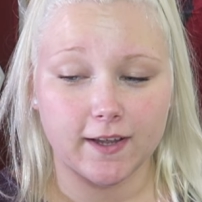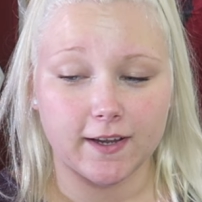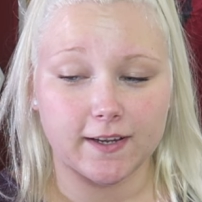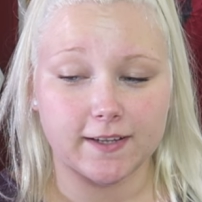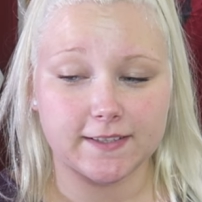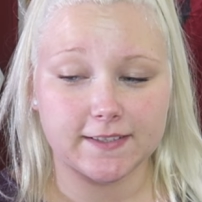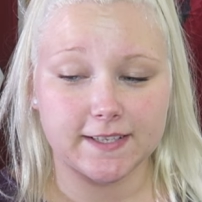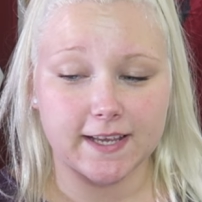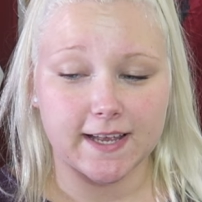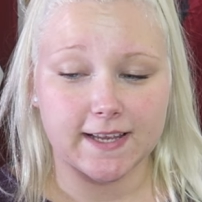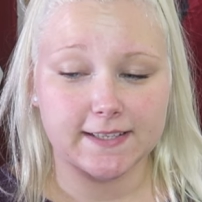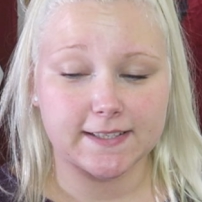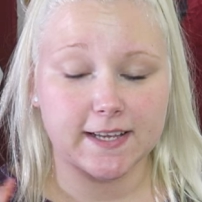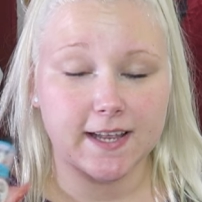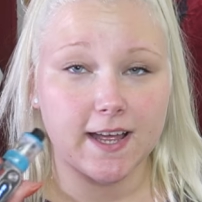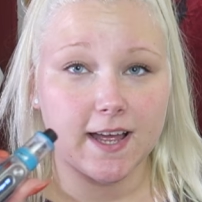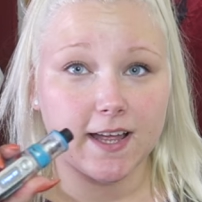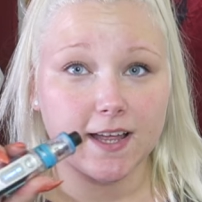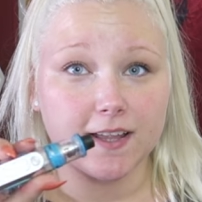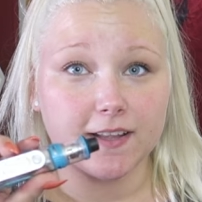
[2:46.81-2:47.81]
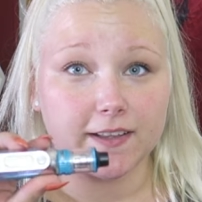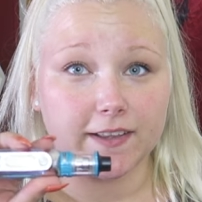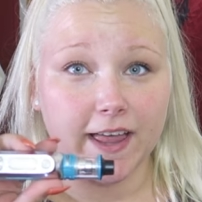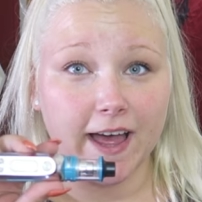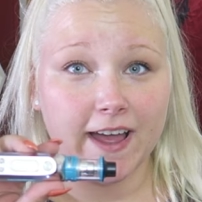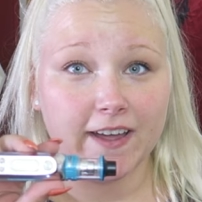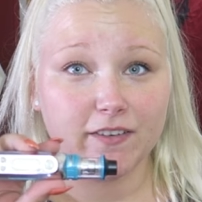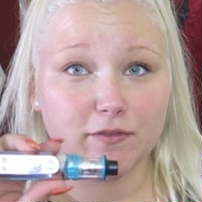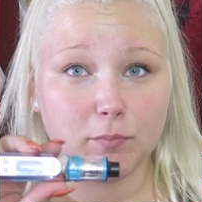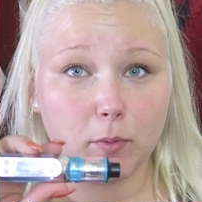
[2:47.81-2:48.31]
And it says
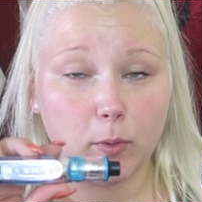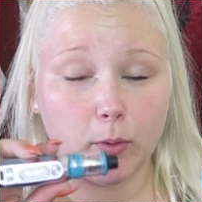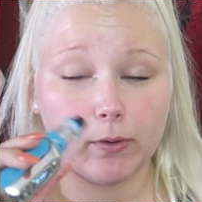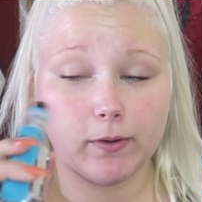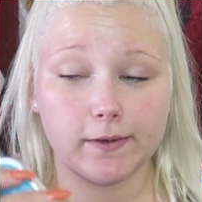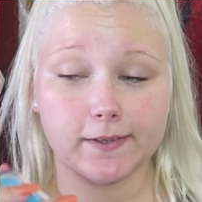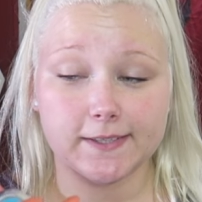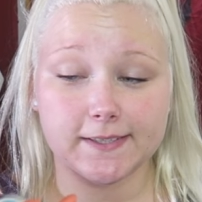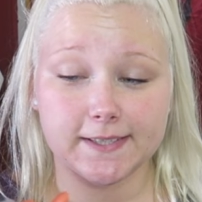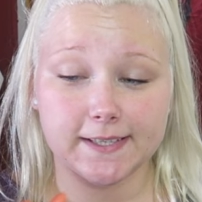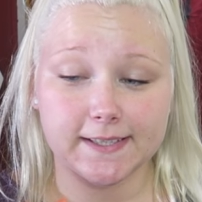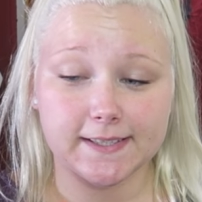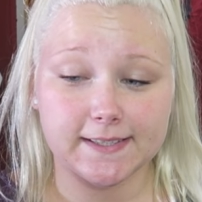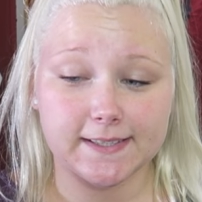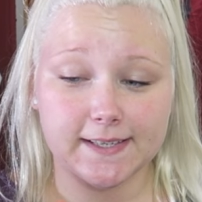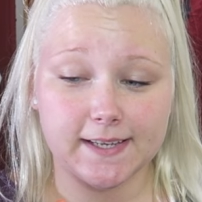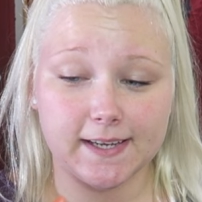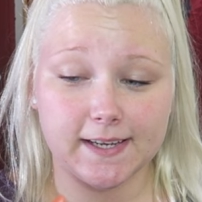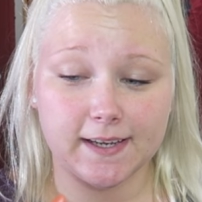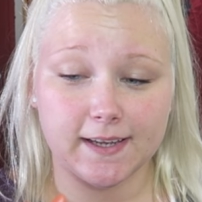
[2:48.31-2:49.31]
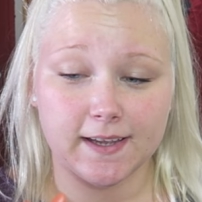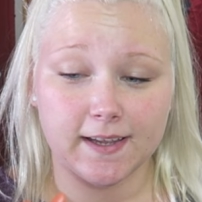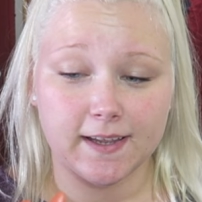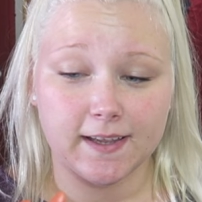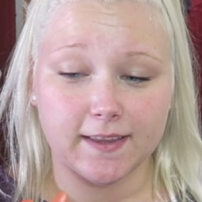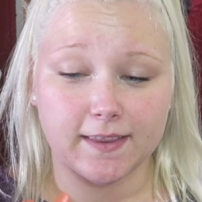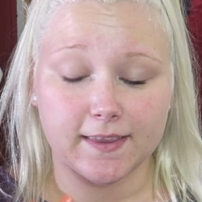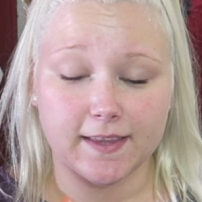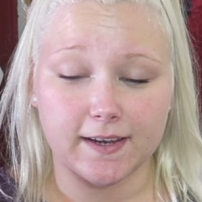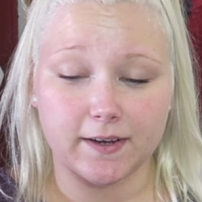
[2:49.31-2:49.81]
Livepor 60
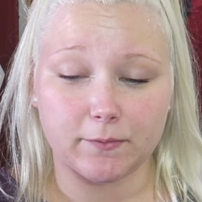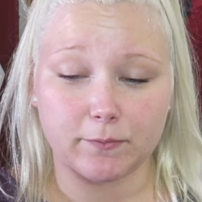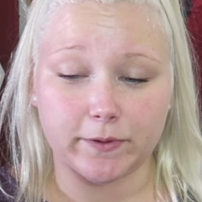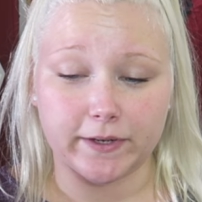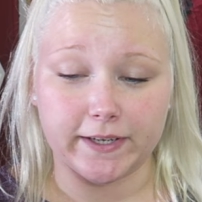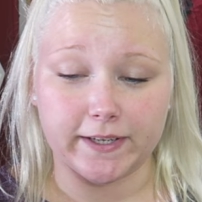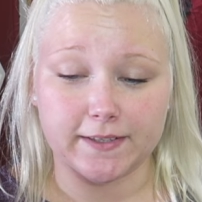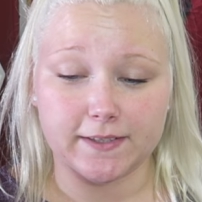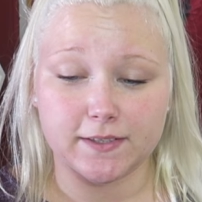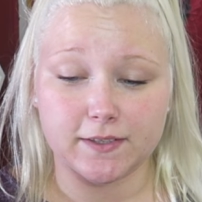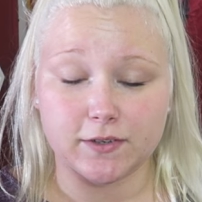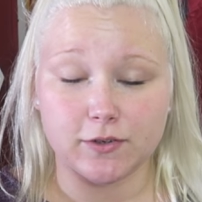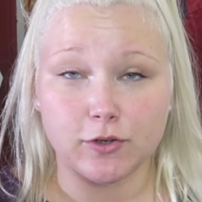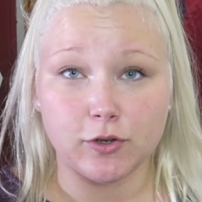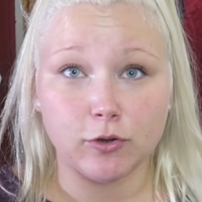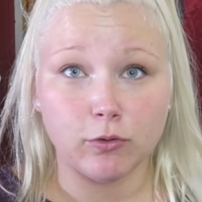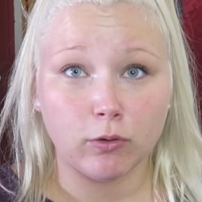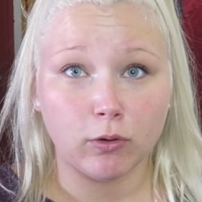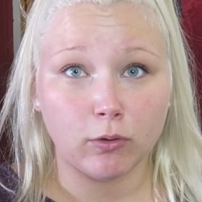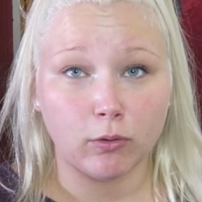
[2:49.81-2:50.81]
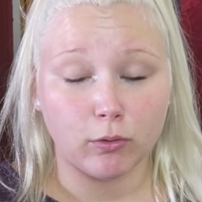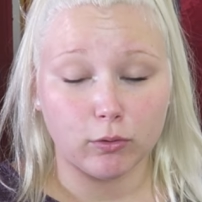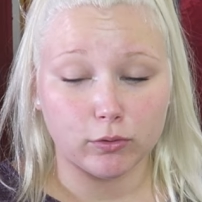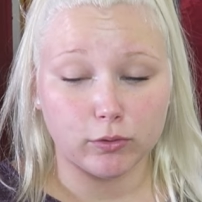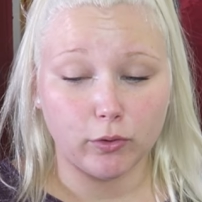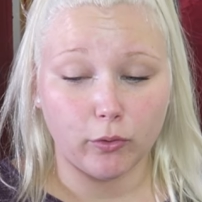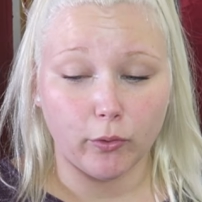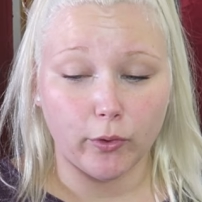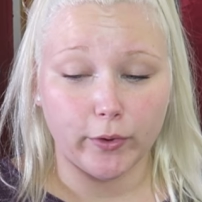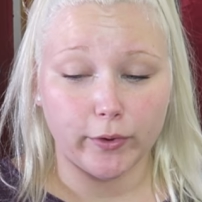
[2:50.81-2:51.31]
then it reads new or
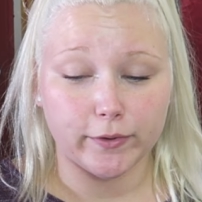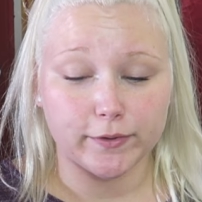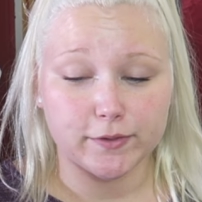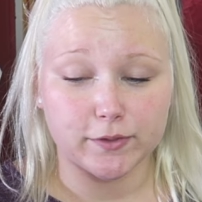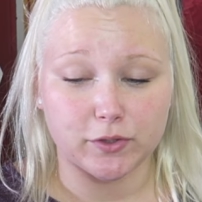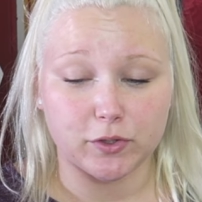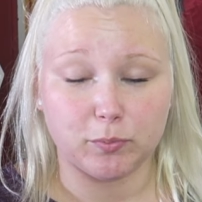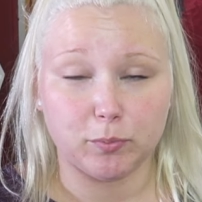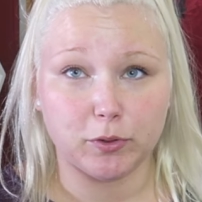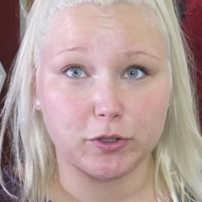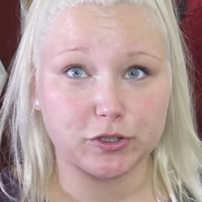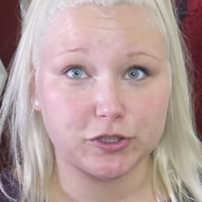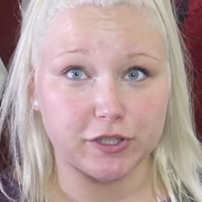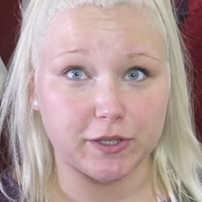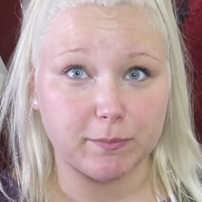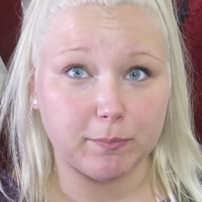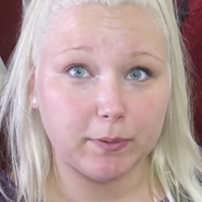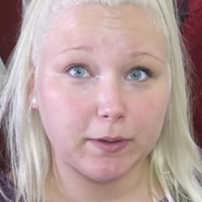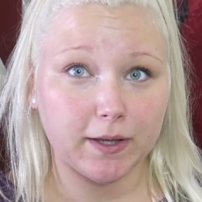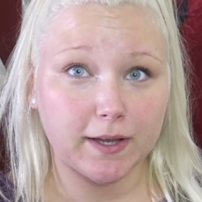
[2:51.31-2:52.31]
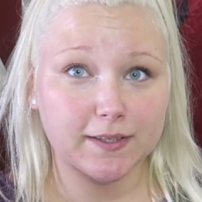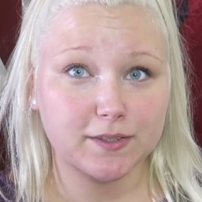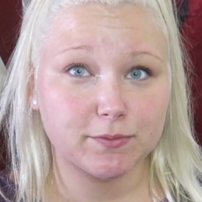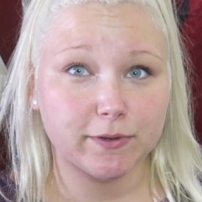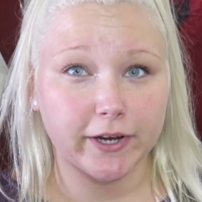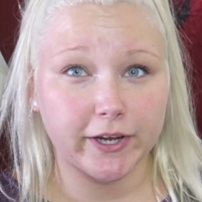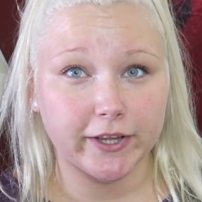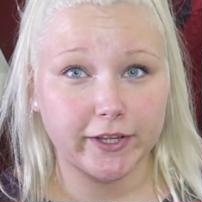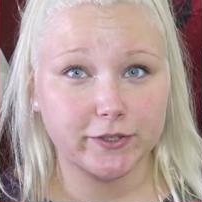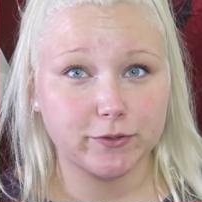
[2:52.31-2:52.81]
old coil, so you push the
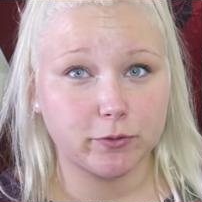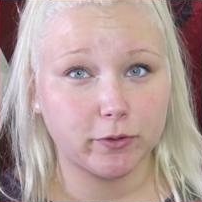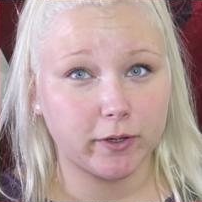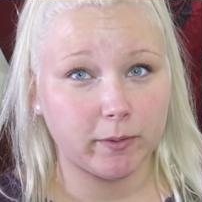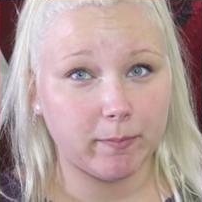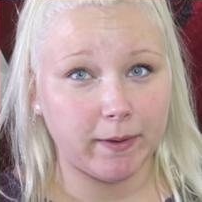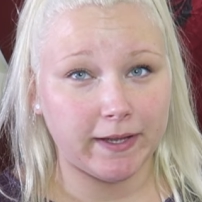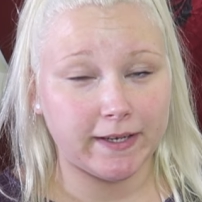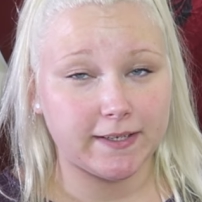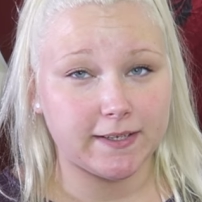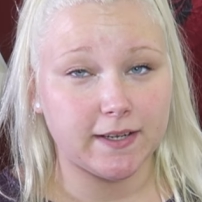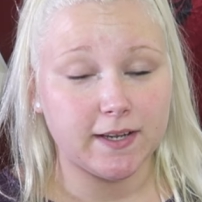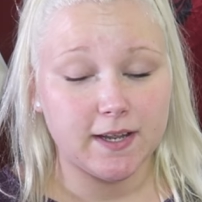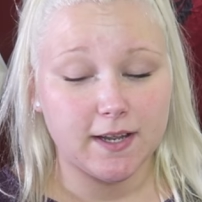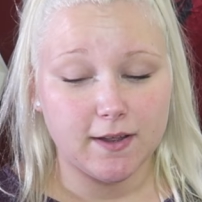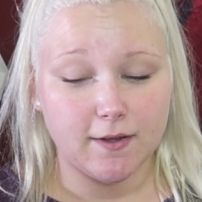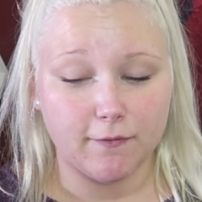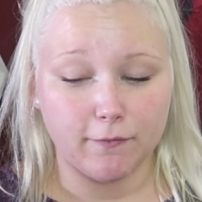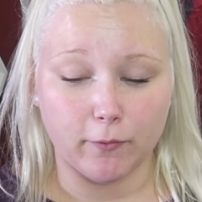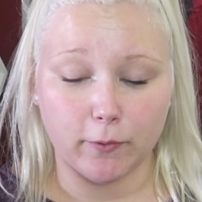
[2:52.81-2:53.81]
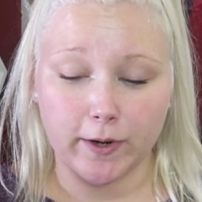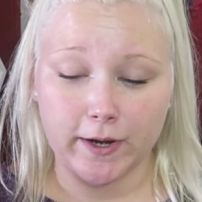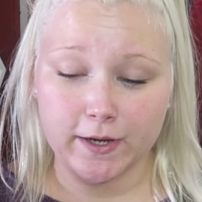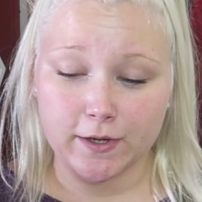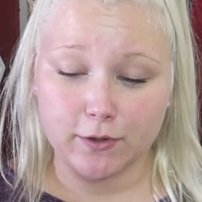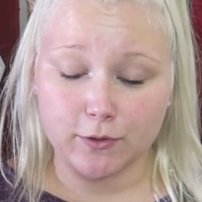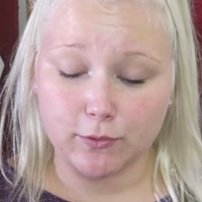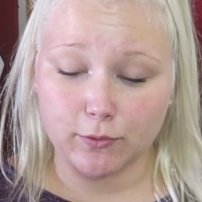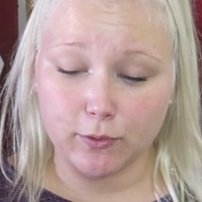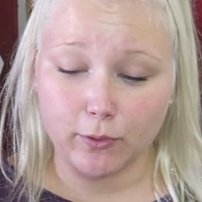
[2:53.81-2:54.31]
plus regulatory button for a
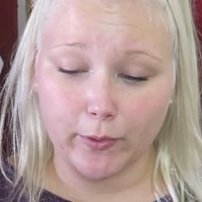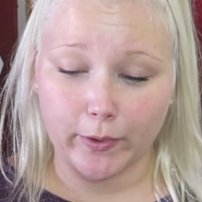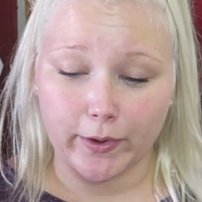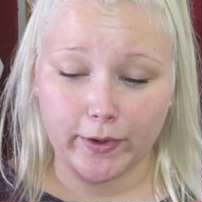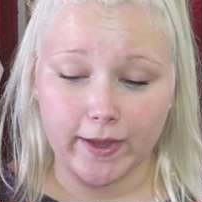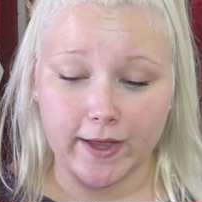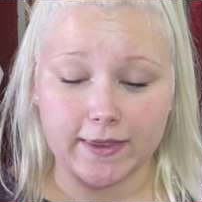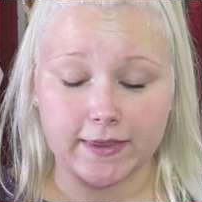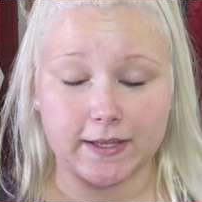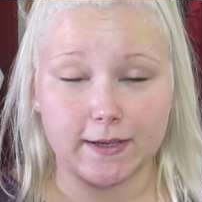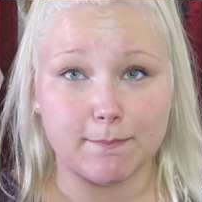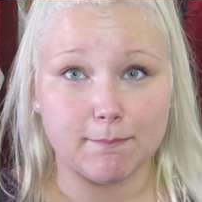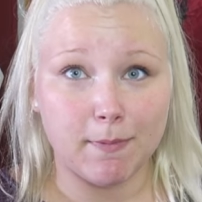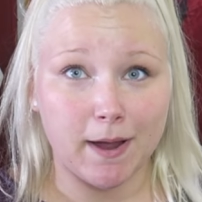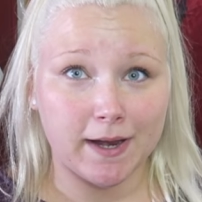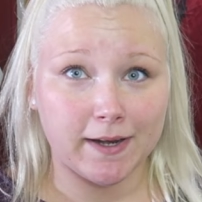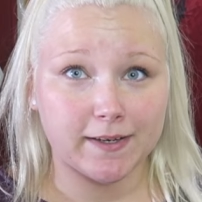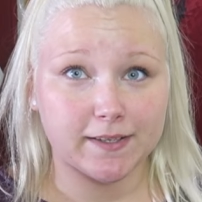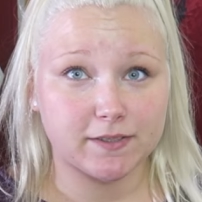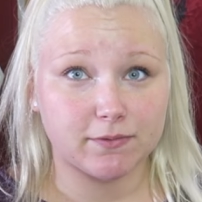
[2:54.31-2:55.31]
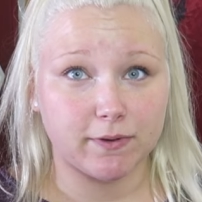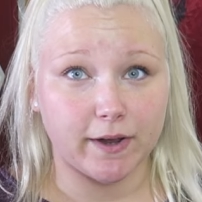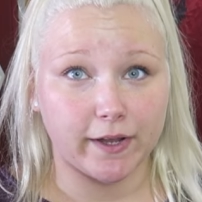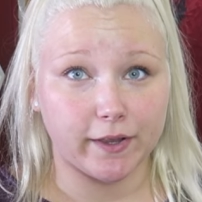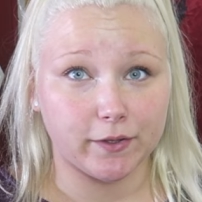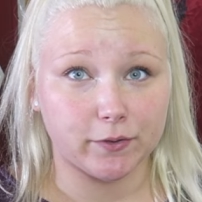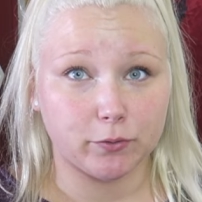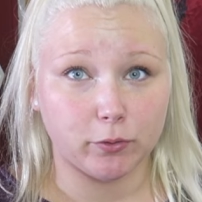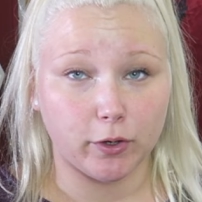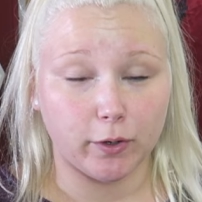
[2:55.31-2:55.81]
new coil and the minus
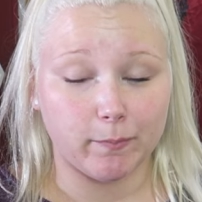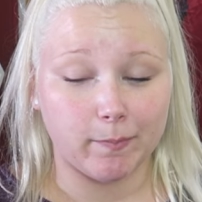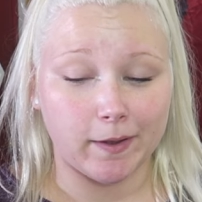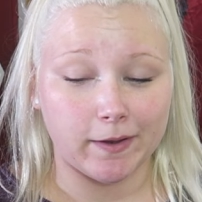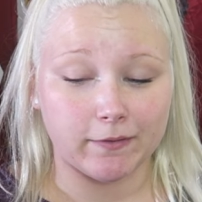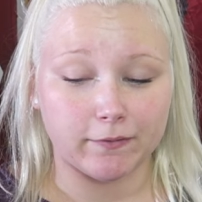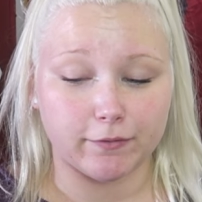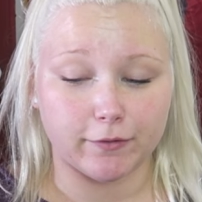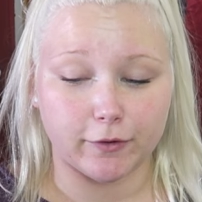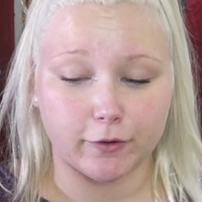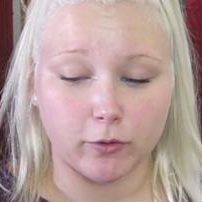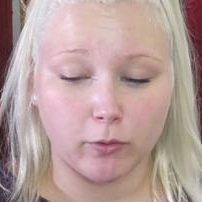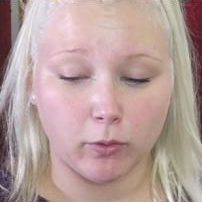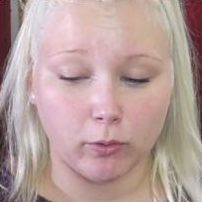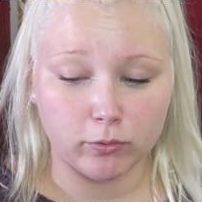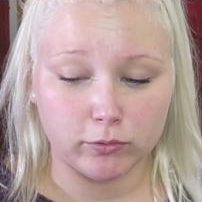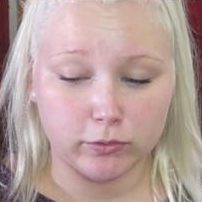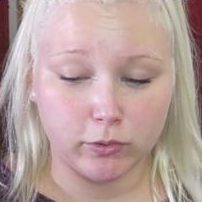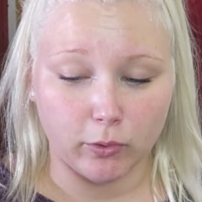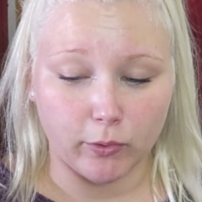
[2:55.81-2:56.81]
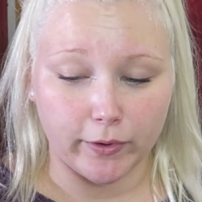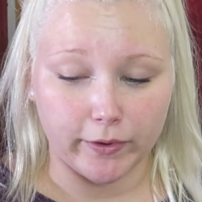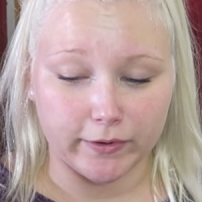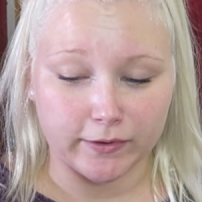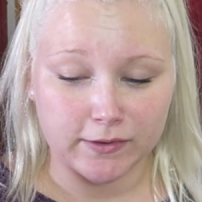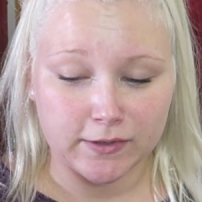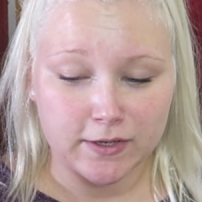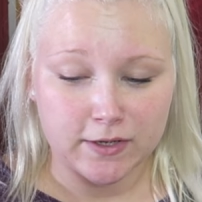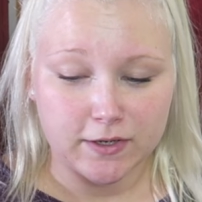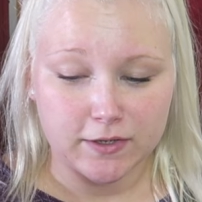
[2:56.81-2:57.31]
regulatory button for an old
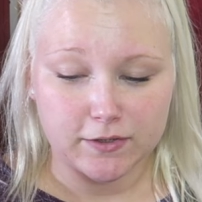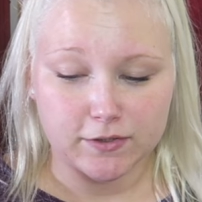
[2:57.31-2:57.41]
coil.